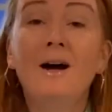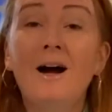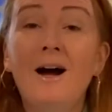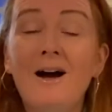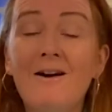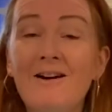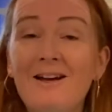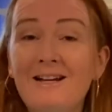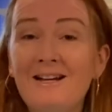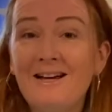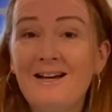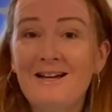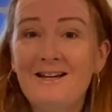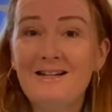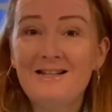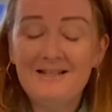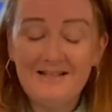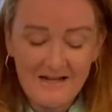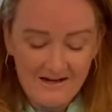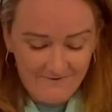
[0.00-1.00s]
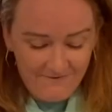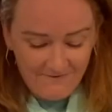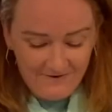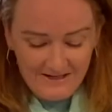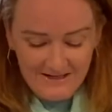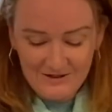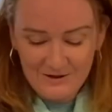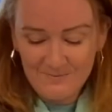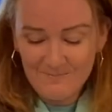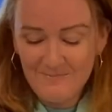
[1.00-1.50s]
Alright guys, I've
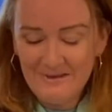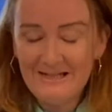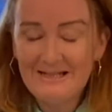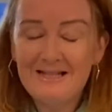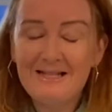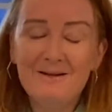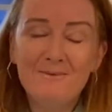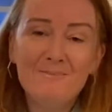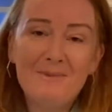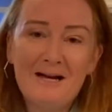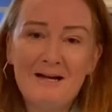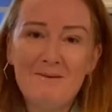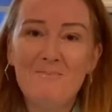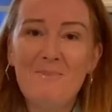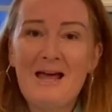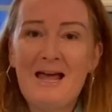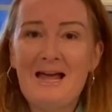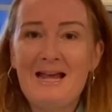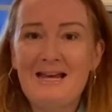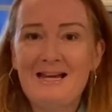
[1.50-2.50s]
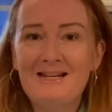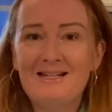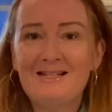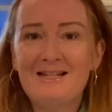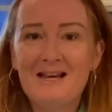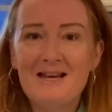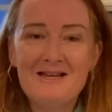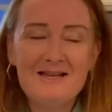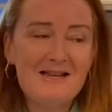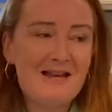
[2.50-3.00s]
finished mixing my paint
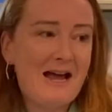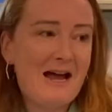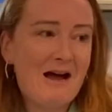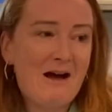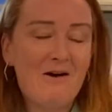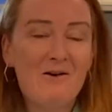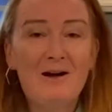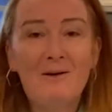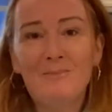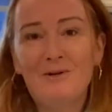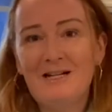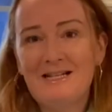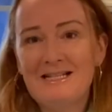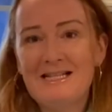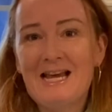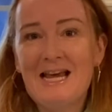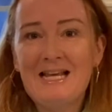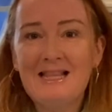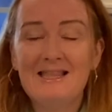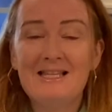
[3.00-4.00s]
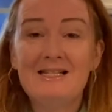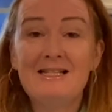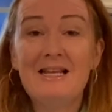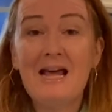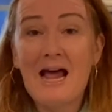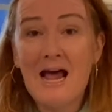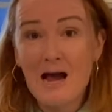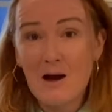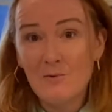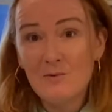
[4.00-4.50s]
and now I'm going to take this
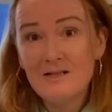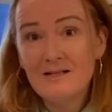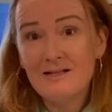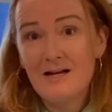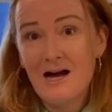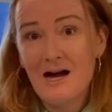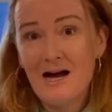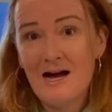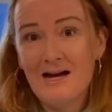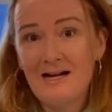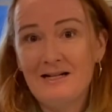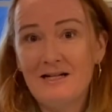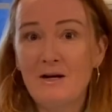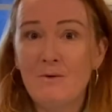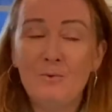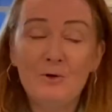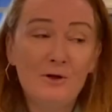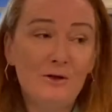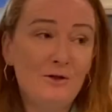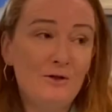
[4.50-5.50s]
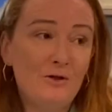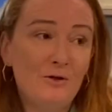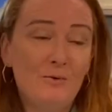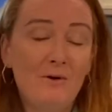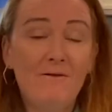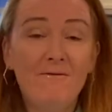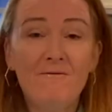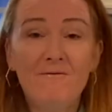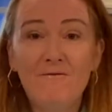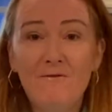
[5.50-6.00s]
outside and we're going to do
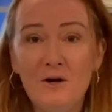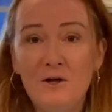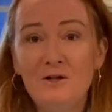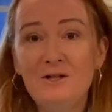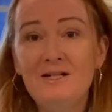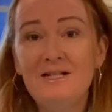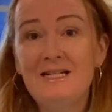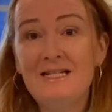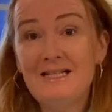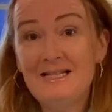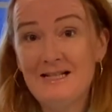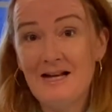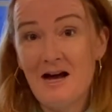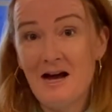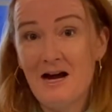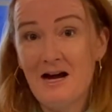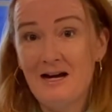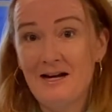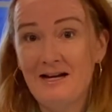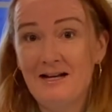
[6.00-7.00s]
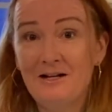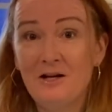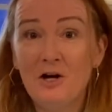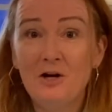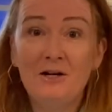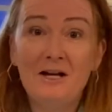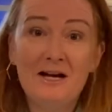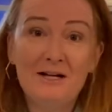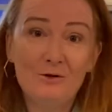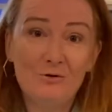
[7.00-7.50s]
a fun design
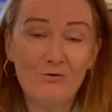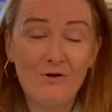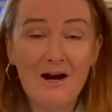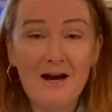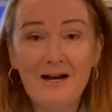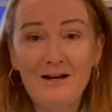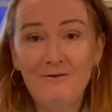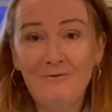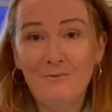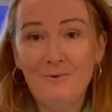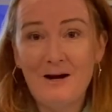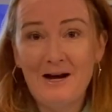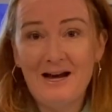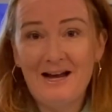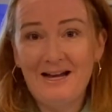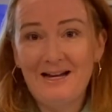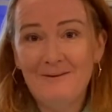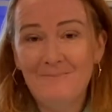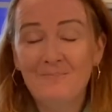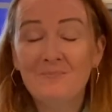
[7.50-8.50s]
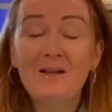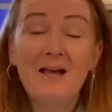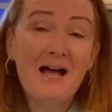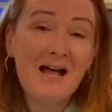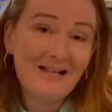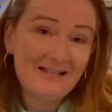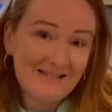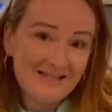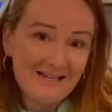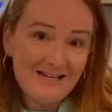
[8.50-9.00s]
on our driveway.
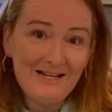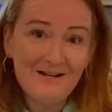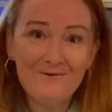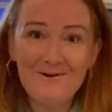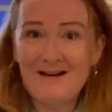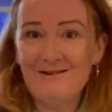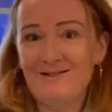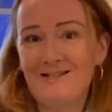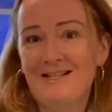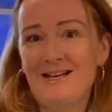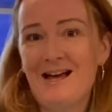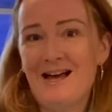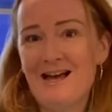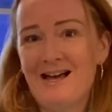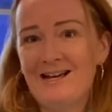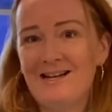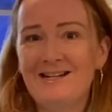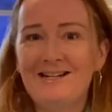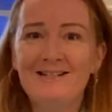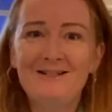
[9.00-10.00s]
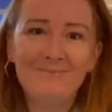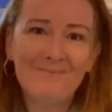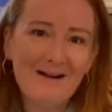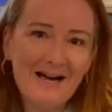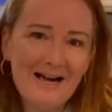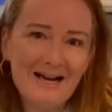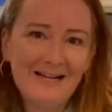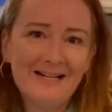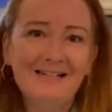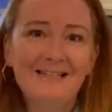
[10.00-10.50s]
I'll see you outside.
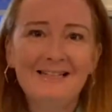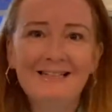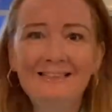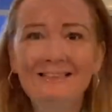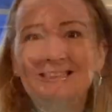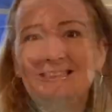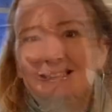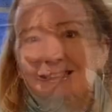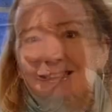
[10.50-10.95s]
Bye!